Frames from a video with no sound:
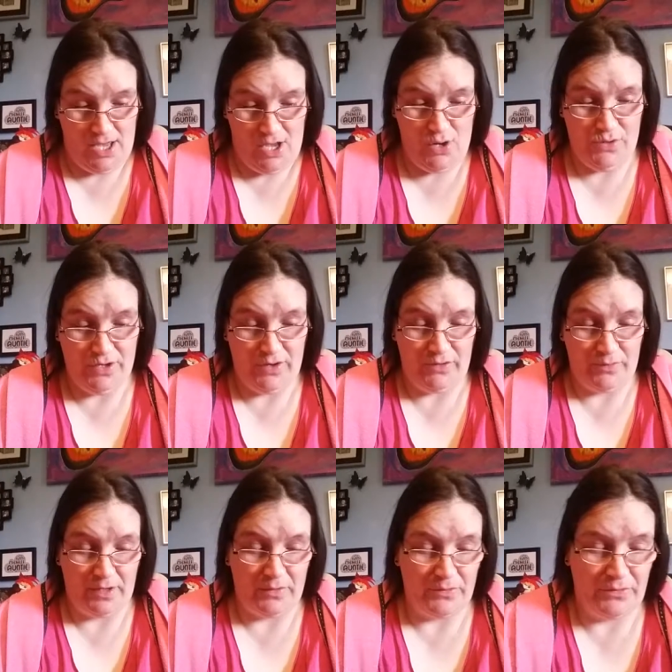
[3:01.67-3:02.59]
who knows,
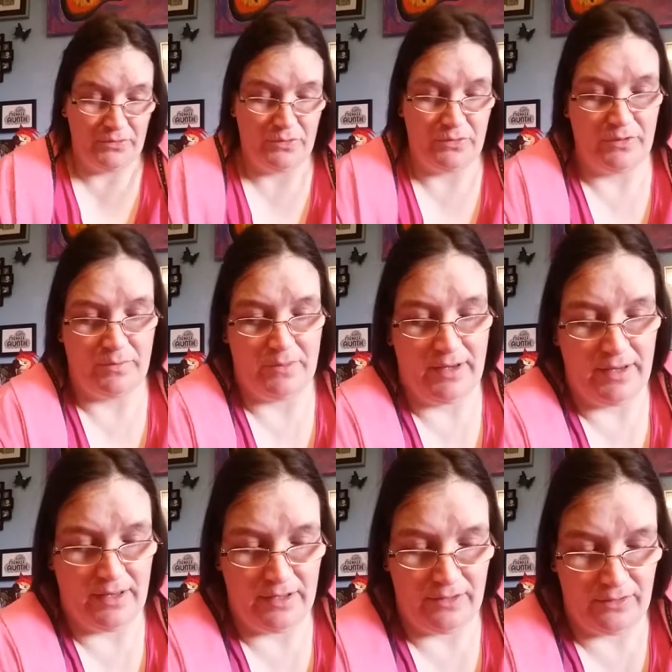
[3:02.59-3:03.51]
but I'll talk to
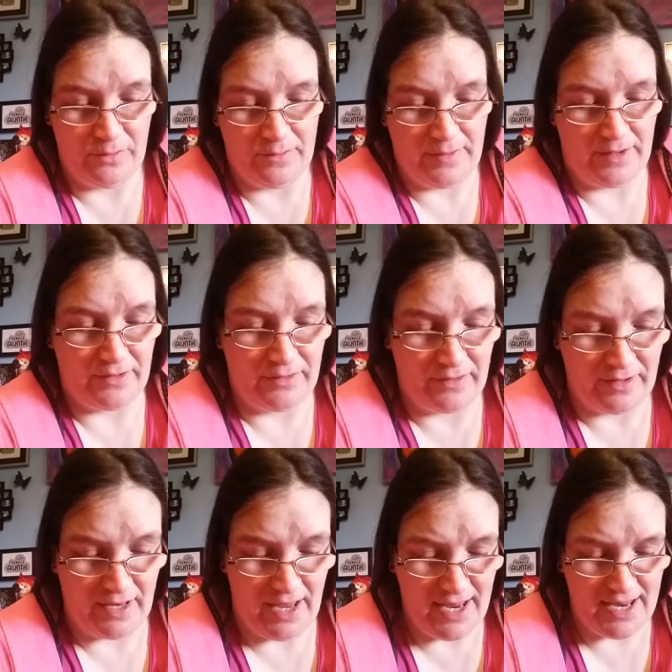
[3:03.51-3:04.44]
my supervisor and
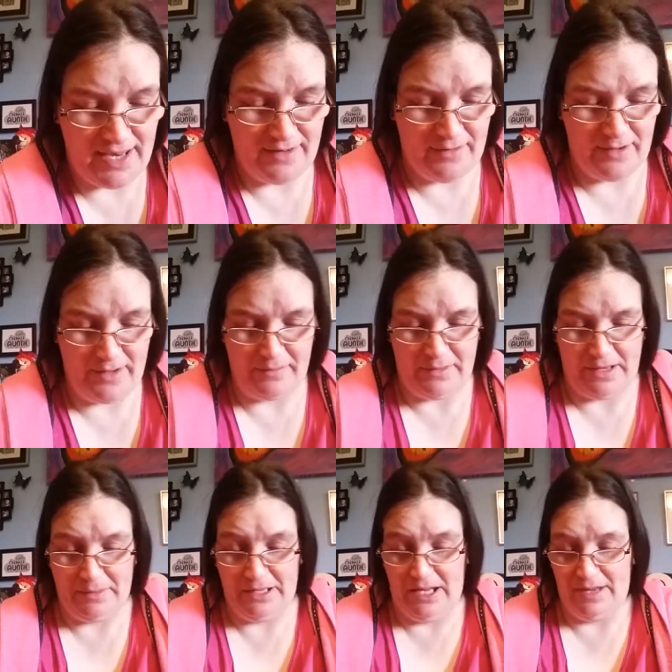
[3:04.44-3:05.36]
say, hey, you know, I'm,
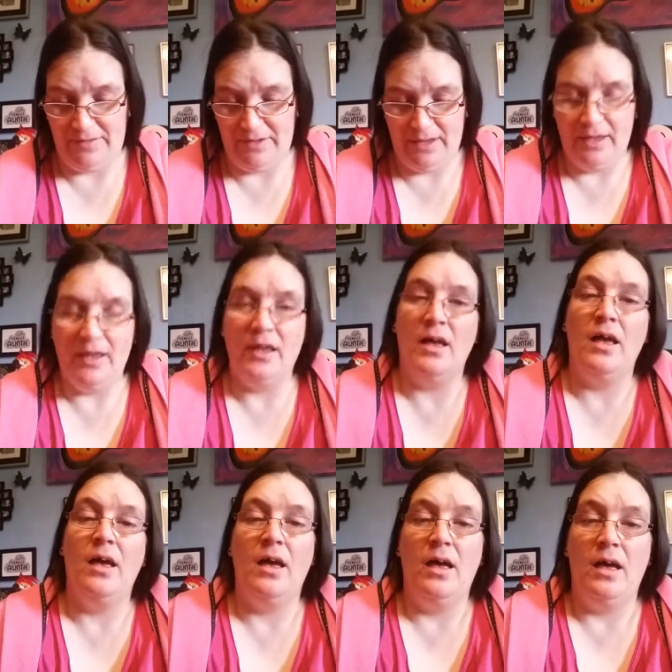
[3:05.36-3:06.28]
I'm alive.
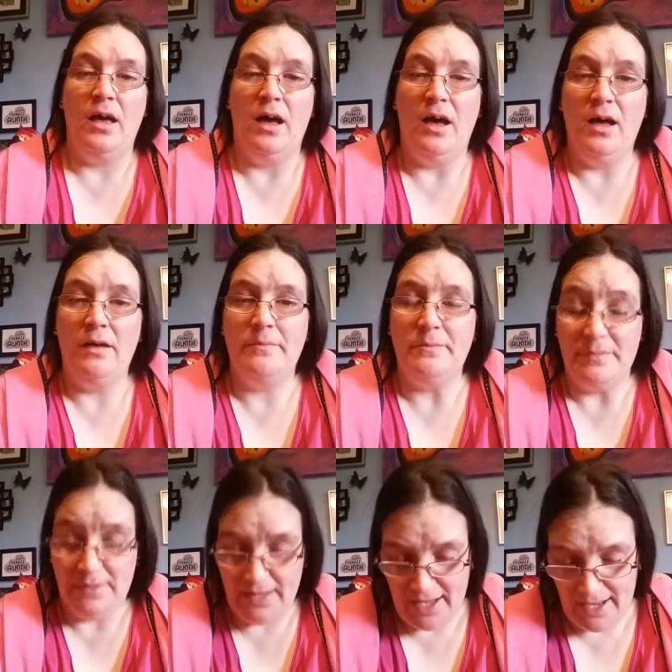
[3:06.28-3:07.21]
Um,
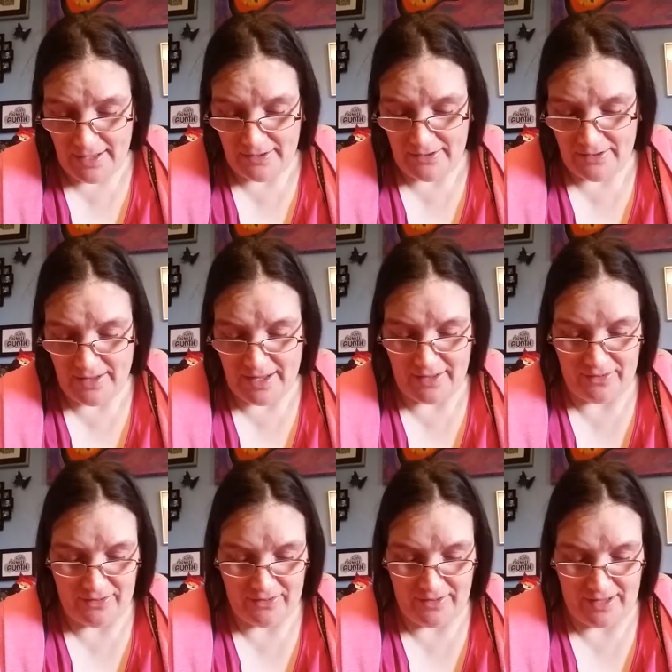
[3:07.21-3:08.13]
yeah, so
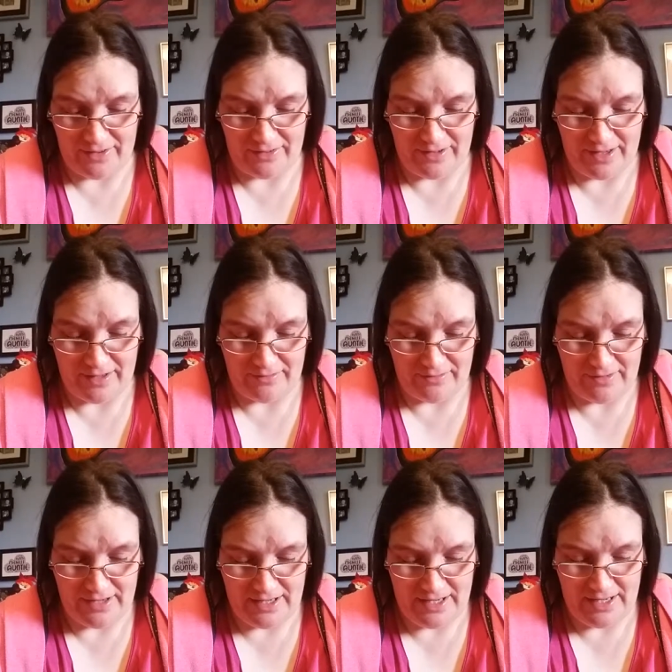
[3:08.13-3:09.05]
that's, that's it,
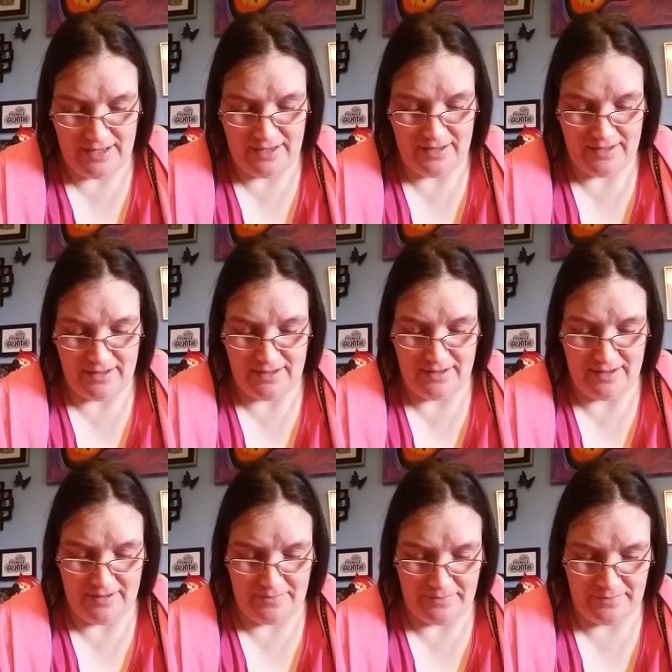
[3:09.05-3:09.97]
really.
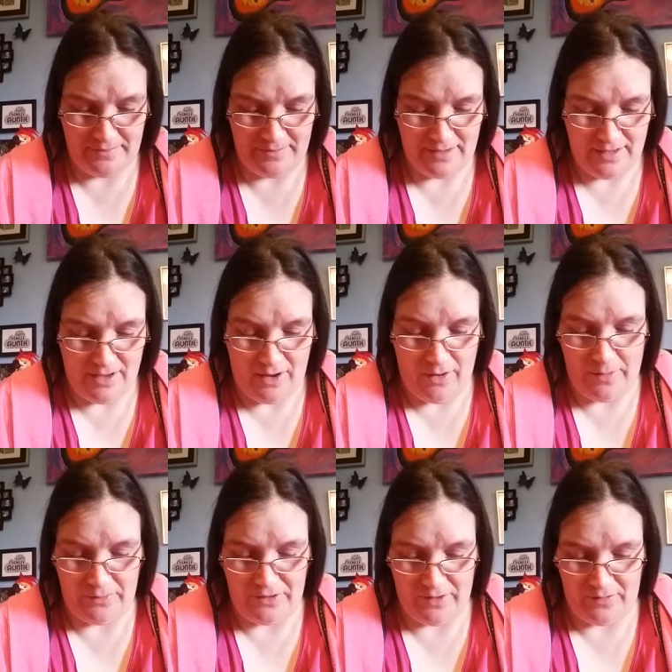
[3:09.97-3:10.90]
Um, I oh,
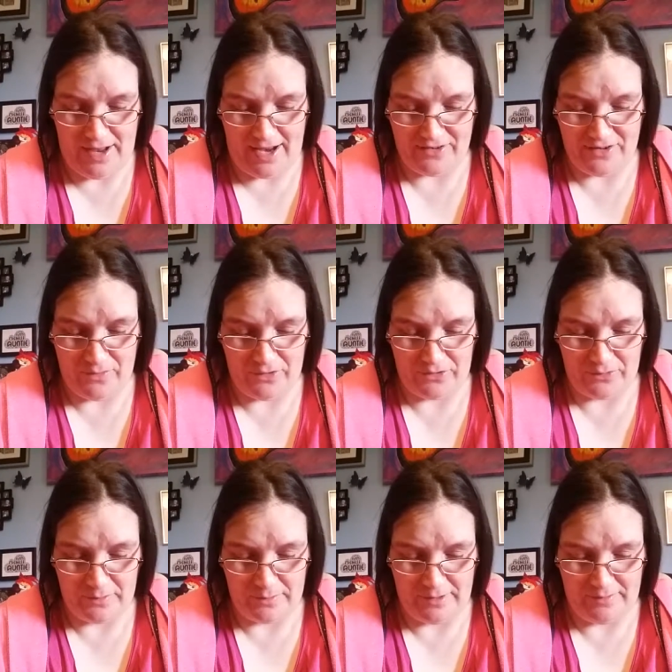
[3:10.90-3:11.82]
himself actually watched
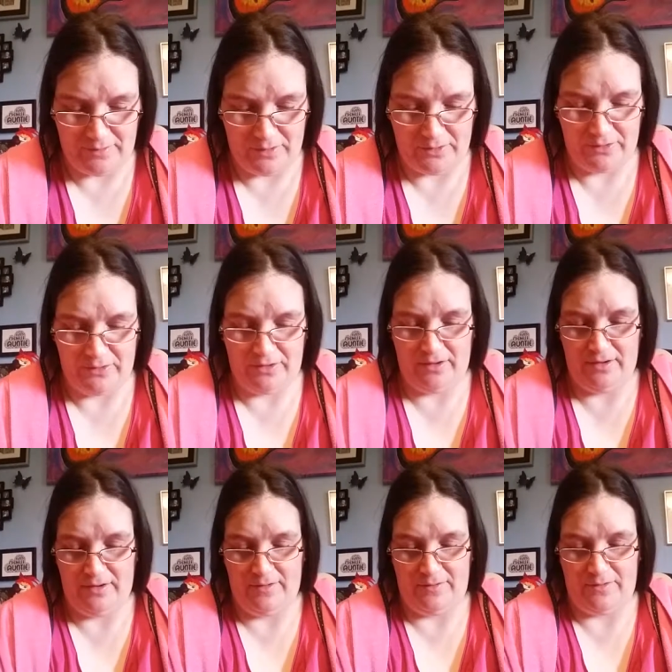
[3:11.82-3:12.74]
one of my vlogs
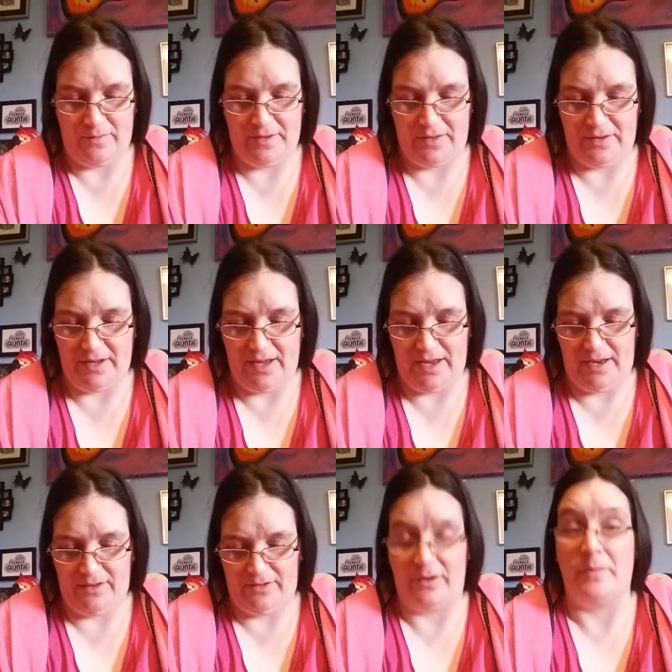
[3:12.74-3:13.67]
from the other
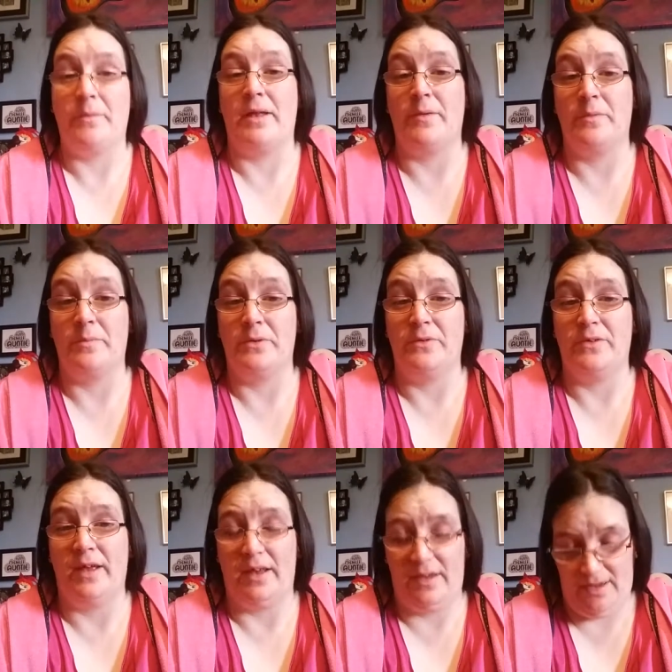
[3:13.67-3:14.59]
day. Sorry, I'm playing with blue
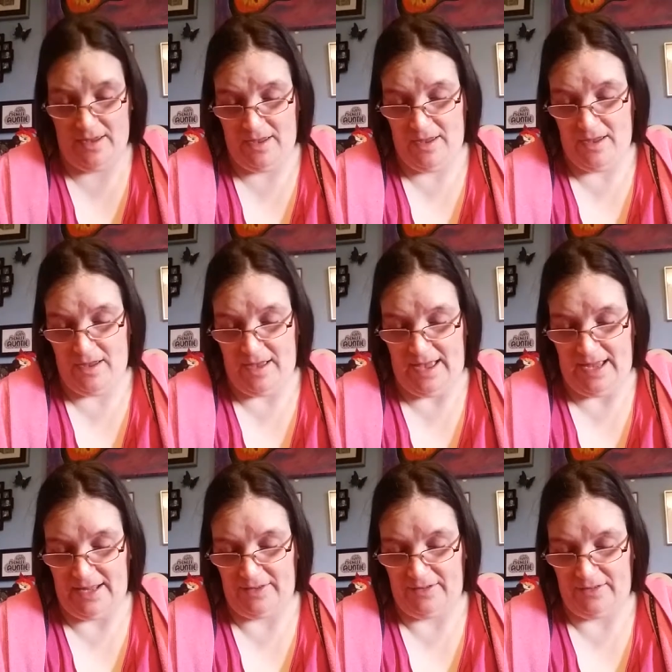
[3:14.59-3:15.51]
tack.
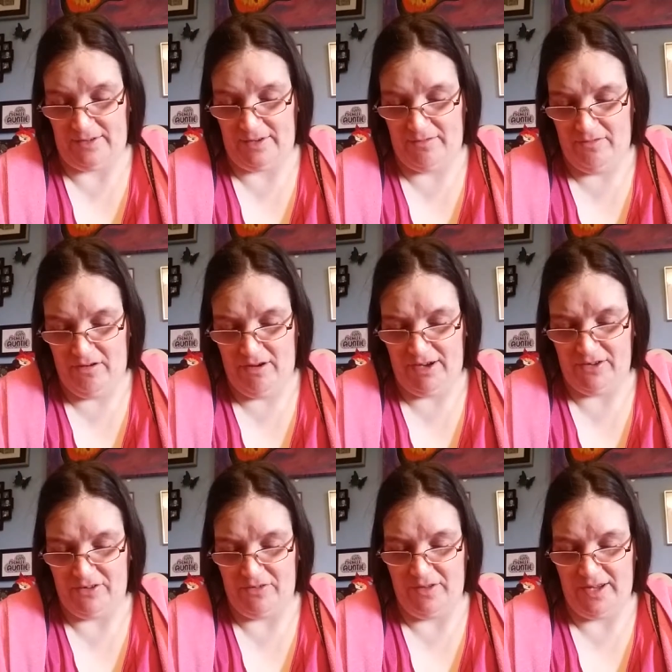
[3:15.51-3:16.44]
And said, uh, well, I
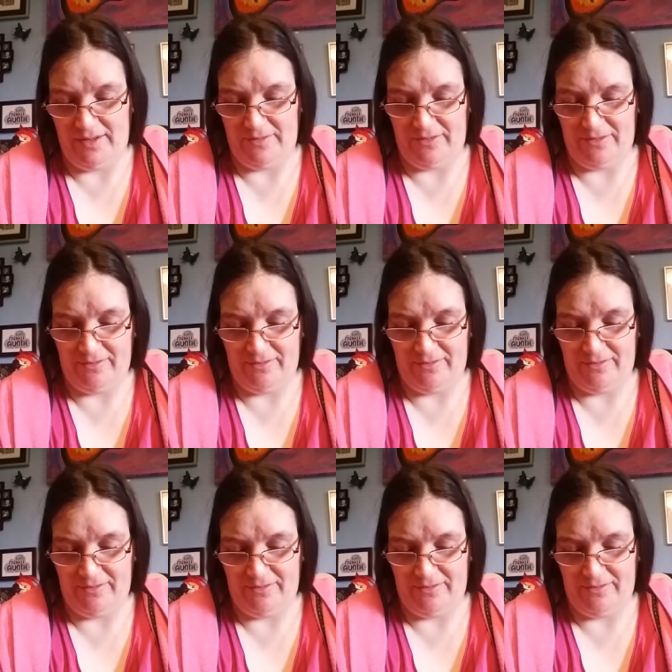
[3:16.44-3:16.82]
could do that.